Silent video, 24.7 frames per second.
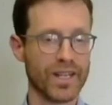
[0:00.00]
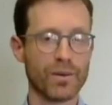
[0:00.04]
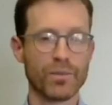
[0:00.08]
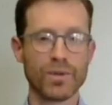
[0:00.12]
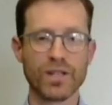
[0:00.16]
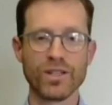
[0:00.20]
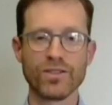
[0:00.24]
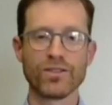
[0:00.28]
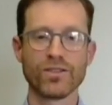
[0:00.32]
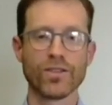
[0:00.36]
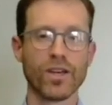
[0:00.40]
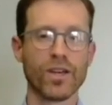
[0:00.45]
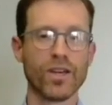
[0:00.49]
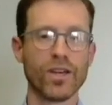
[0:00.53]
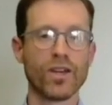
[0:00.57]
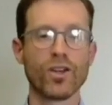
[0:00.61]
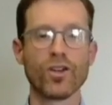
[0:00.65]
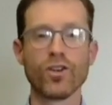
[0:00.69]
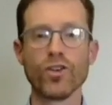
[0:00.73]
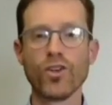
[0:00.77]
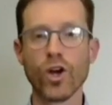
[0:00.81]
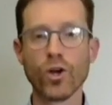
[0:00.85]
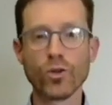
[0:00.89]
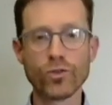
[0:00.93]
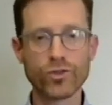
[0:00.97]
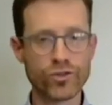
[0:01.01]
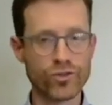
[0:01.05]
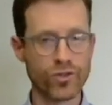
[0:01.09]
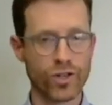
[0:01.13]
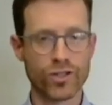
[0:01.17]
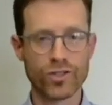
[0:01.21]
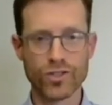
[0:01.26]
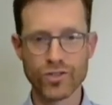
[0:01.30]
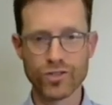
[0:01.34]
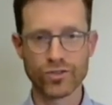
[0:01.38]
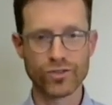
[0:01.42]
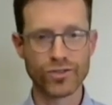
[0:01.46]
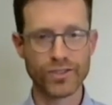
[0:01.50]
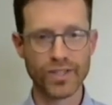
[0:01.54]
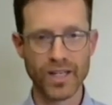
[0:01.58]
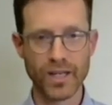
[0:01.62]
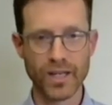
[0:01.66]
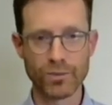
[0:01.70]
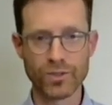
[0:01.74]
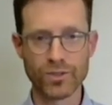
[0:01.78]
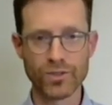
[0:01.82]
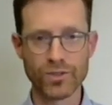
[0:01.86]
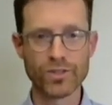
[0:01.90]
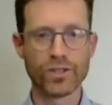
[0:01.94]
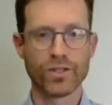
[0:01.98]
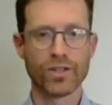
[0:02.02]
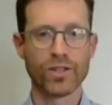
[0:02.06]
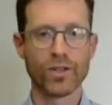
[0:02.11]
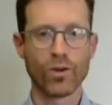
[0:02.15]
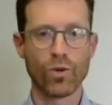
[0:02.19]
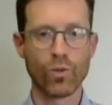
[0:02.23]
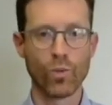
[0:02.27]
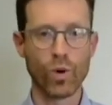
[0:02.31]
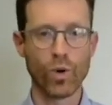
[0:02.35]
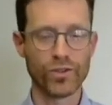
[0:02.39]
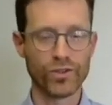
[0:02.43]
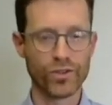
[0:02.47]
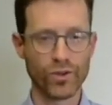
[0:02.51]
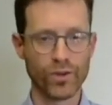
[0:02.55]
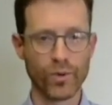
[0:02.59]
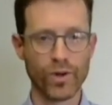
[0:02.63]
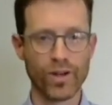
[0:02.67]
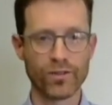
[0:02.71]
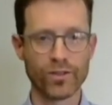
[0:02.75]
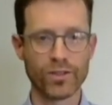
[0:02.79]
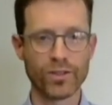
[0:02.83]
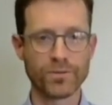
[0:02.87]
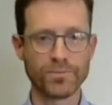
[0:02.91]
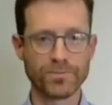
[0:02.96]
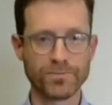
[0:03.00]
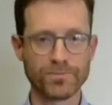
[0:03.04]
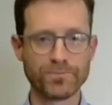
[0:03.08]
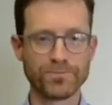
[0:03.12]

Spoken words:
And that means no structural damage whatsoever.